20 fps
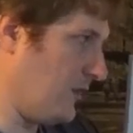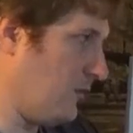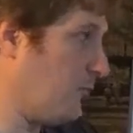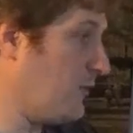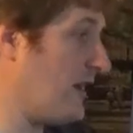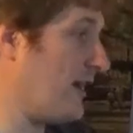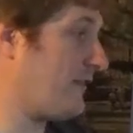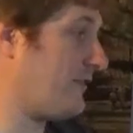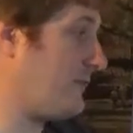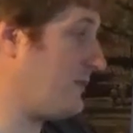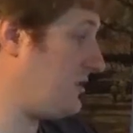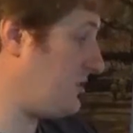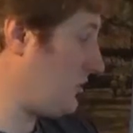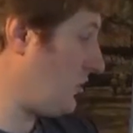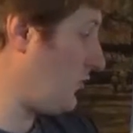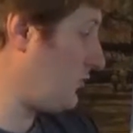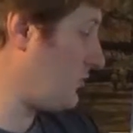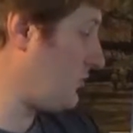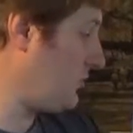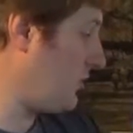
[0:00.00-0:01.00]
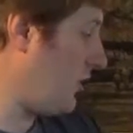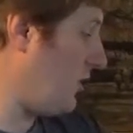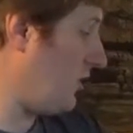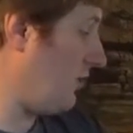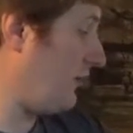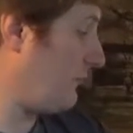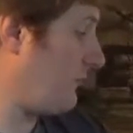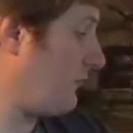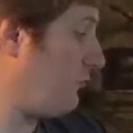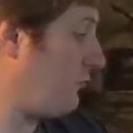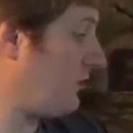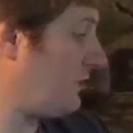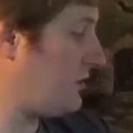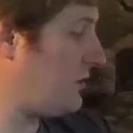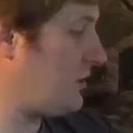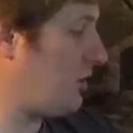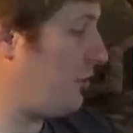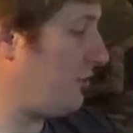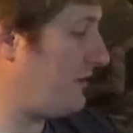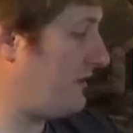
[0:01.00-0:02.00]
We'd have to be so small that we
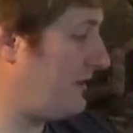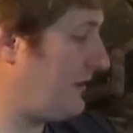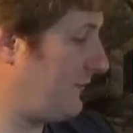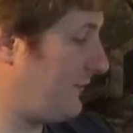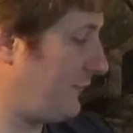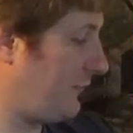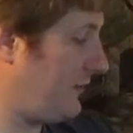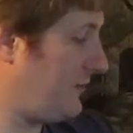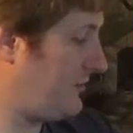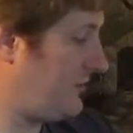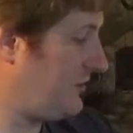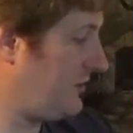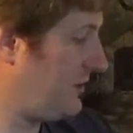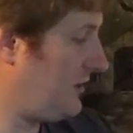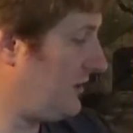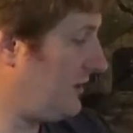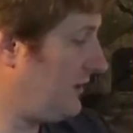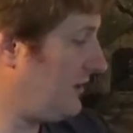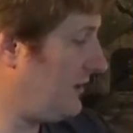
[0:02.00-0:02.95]
wouldn't know the difference